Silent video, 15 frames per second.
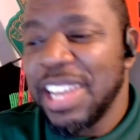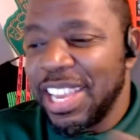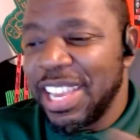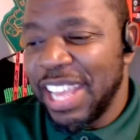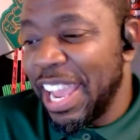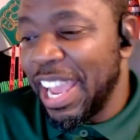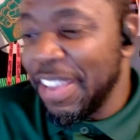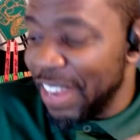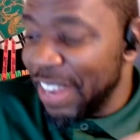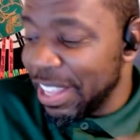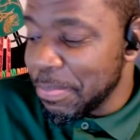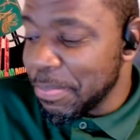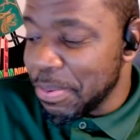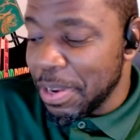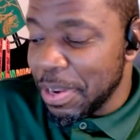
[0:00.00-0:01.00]
And I even had to
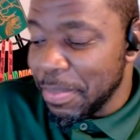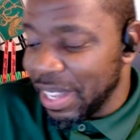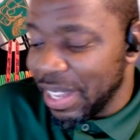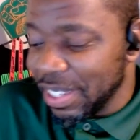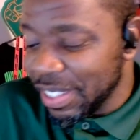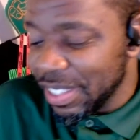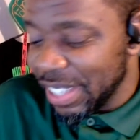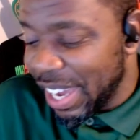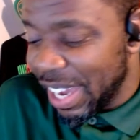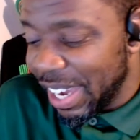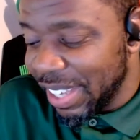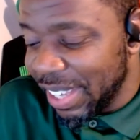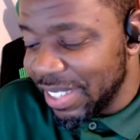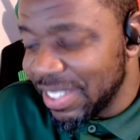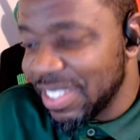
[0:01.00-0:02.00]
put in my little
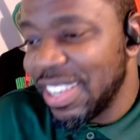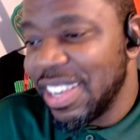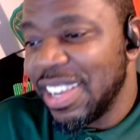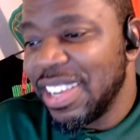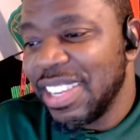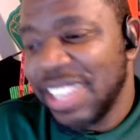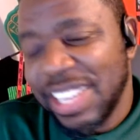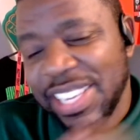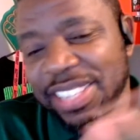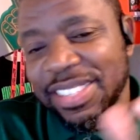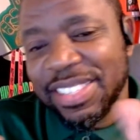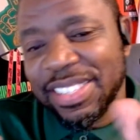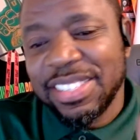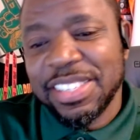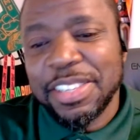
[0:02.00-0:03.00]
lines in
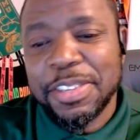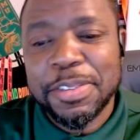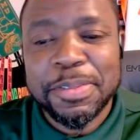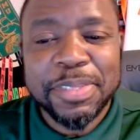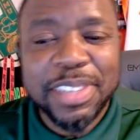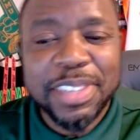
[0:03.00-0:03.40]
CCU.